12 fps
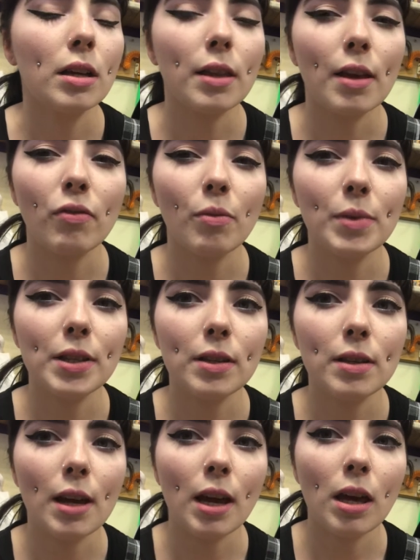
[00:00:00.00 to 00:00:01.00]
they're from
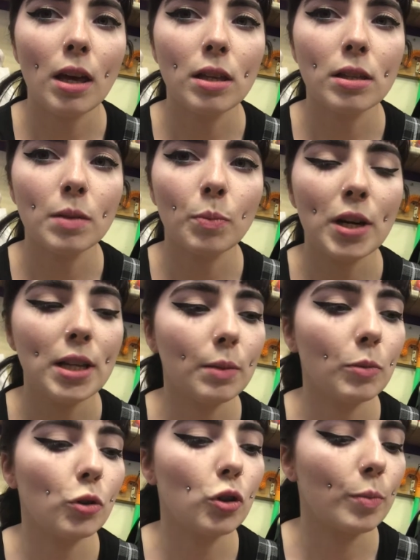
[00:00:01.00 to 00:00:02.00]
Sainsbury's. I'm
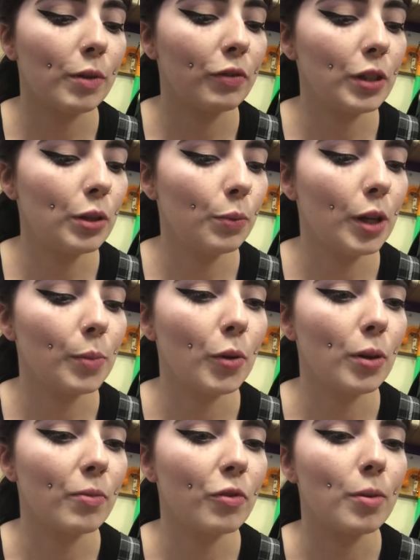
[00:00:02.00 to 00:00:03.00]
not sure. My friend at work bought
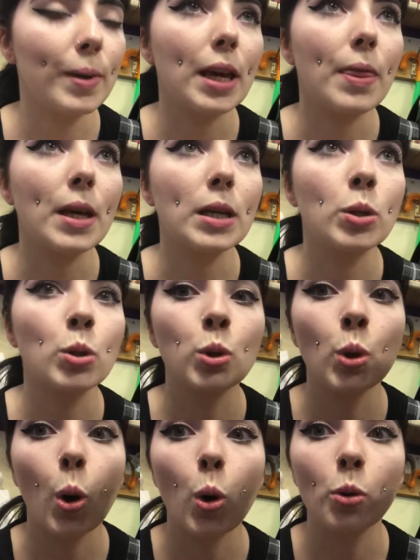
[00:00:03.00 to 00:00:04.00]
them for me and they're
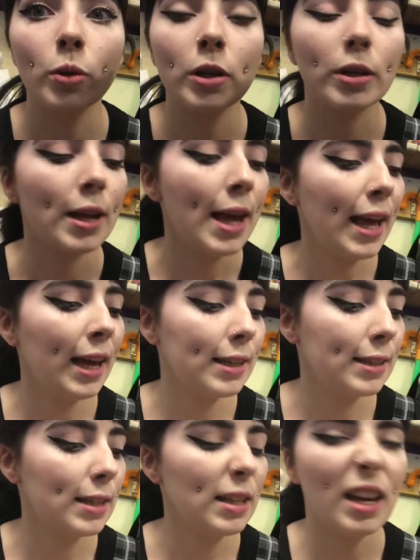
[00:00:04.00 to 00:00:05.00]
so good. It
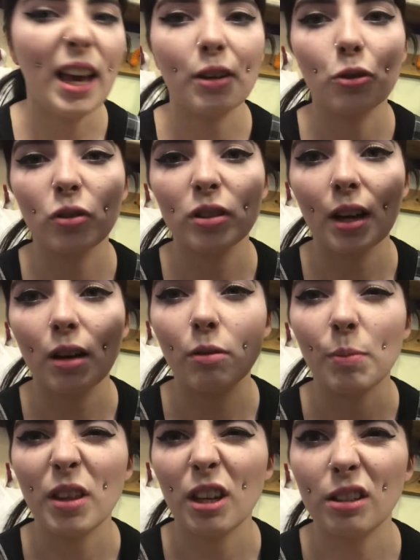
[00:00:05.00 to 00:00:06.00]
says they're extra sour,
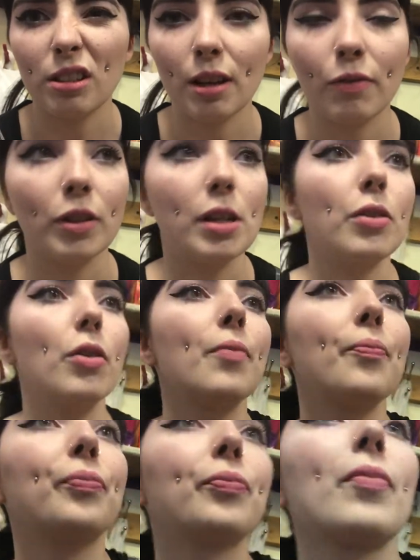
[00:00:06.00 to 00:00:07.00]
but they're definitely not.
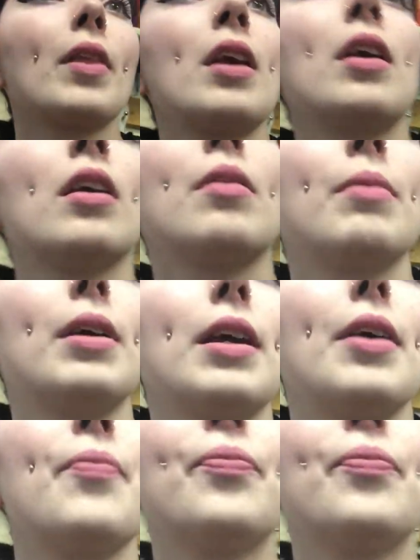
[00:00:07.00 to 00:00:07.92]
But yeah,